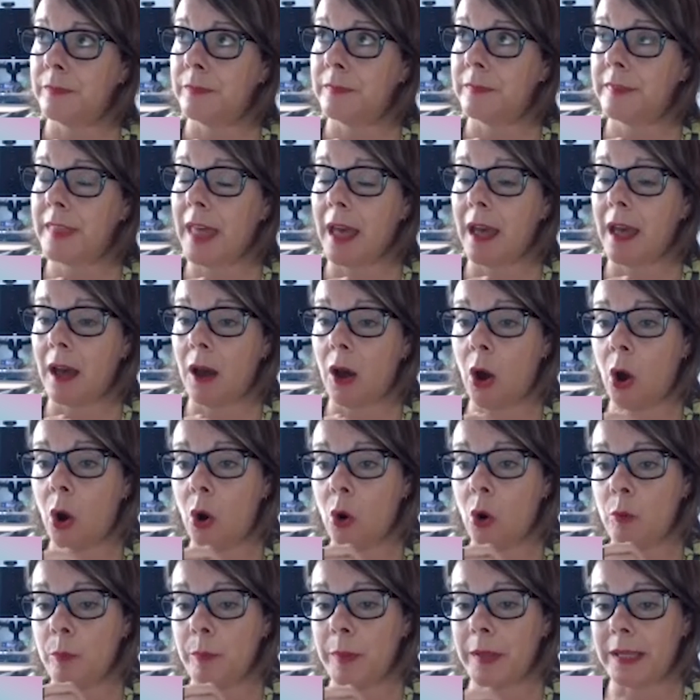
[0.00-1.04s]
That
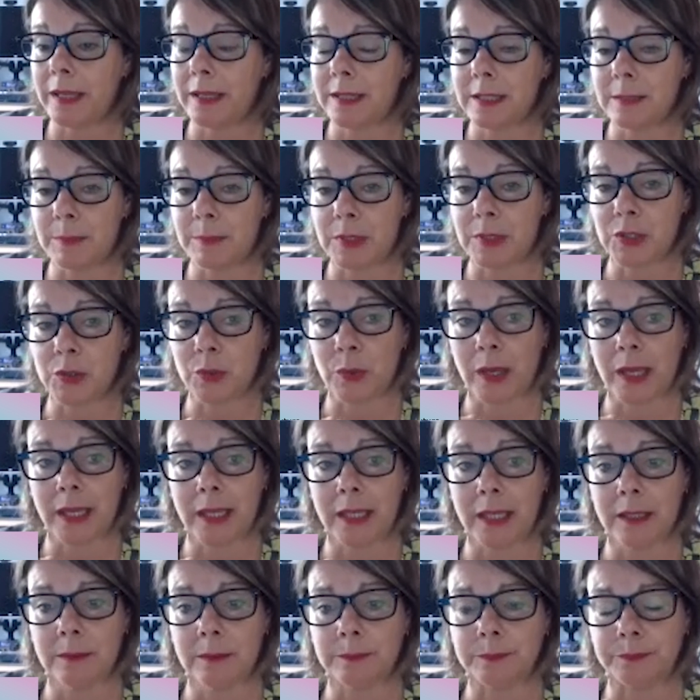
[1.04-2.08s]
whole piece
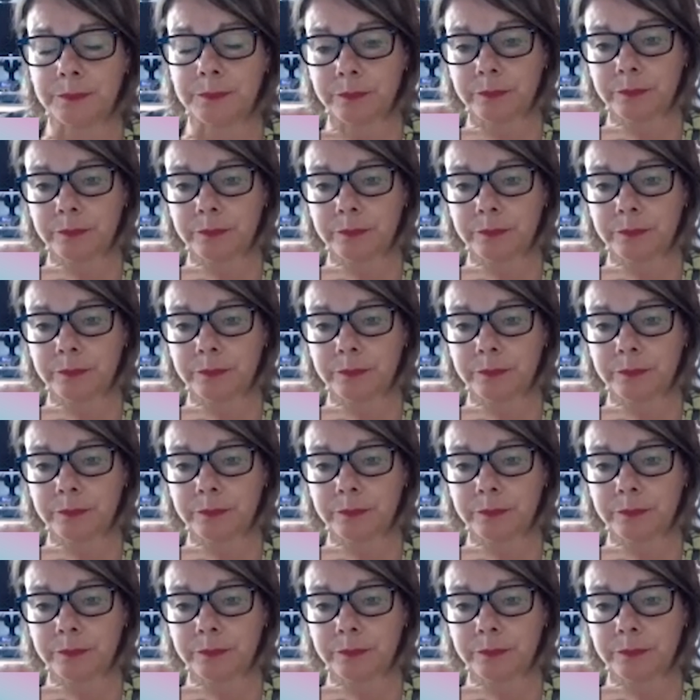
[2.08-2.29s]
between